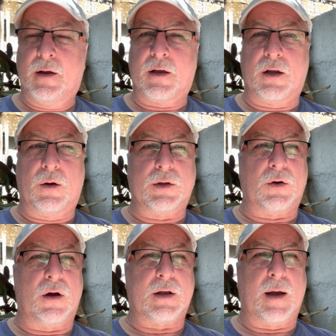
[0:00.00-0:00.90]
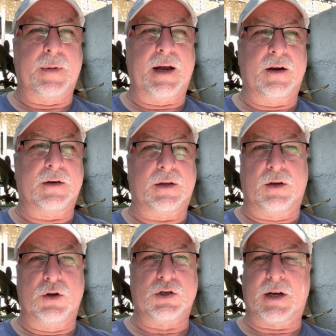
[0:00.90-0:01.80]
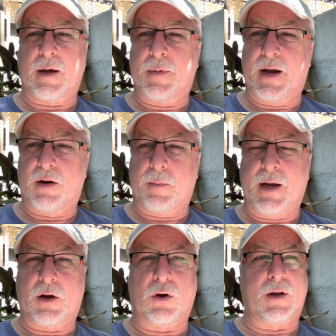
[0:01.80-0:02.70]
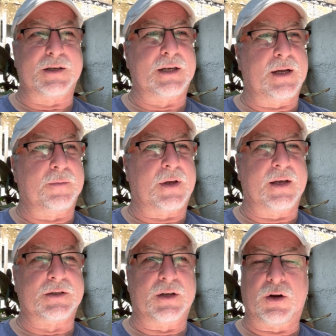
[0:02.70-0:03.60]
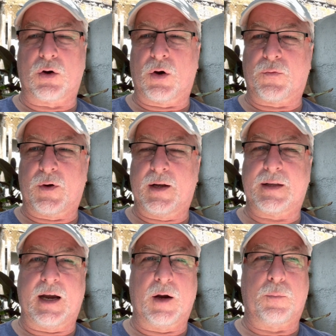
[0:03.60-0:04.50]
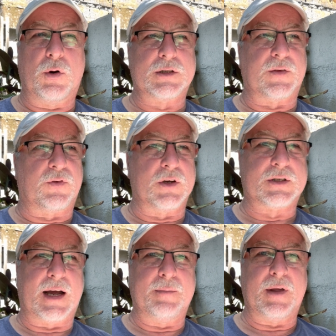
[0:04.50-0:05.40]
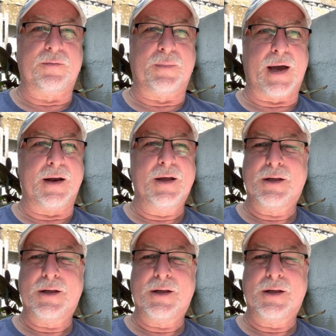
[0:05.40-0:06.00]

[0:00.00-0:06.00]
They're all coming here. They're usually coming here to meet a girl. I see them kissing their girlfriend at the airport. It's the first time they've met.